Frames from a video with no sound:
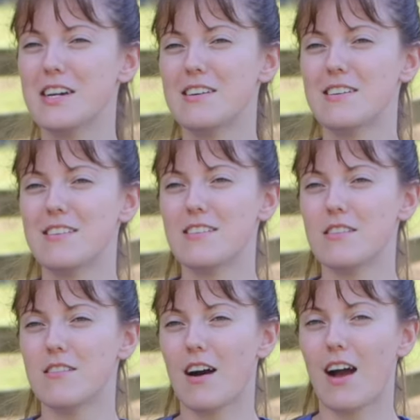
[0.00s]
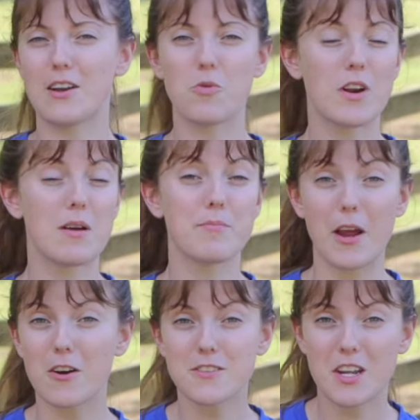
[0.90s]
So if you find a
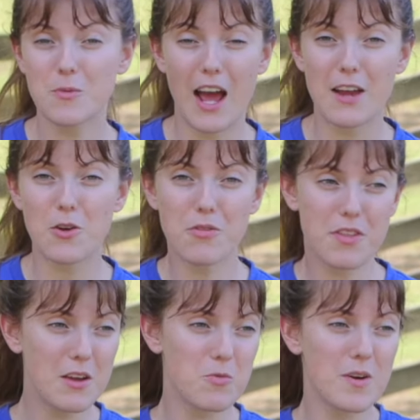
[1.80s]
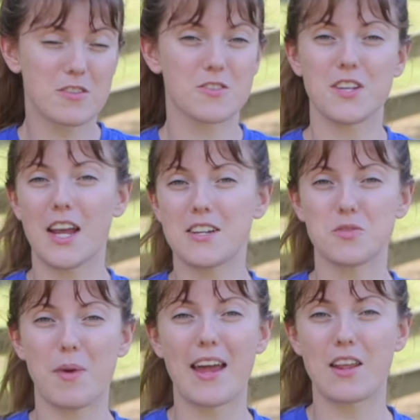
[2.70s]
larger patch of shade, you can put your
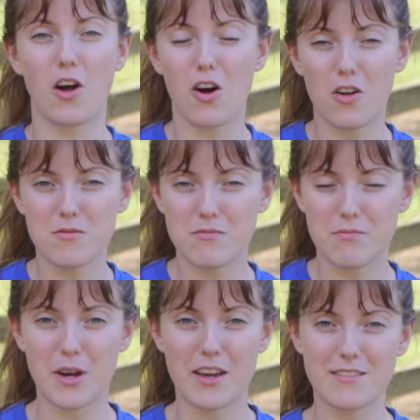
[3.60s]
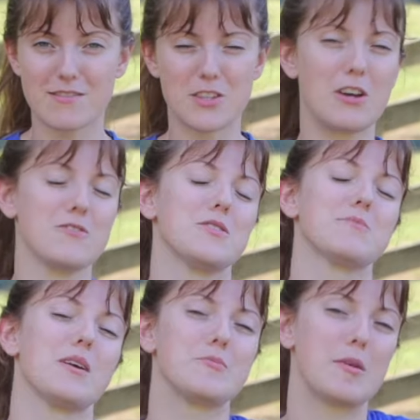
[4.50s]
subject in it, try to capture
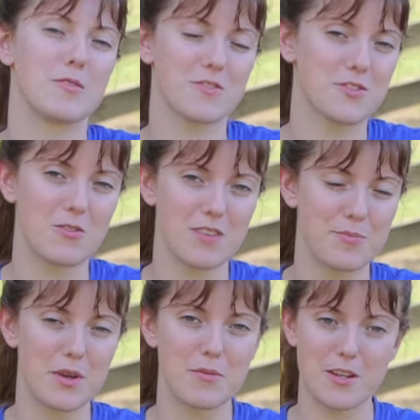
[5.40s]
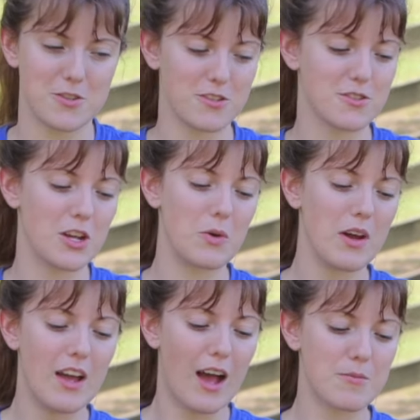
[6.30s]
potentially some of that shaded background in your
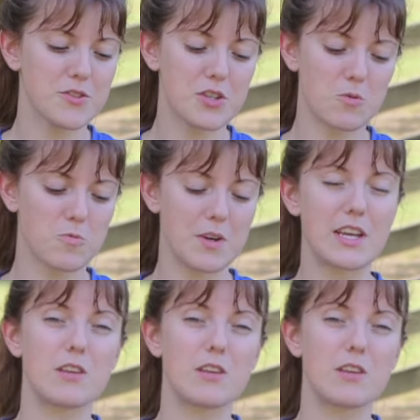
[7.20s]
image as well.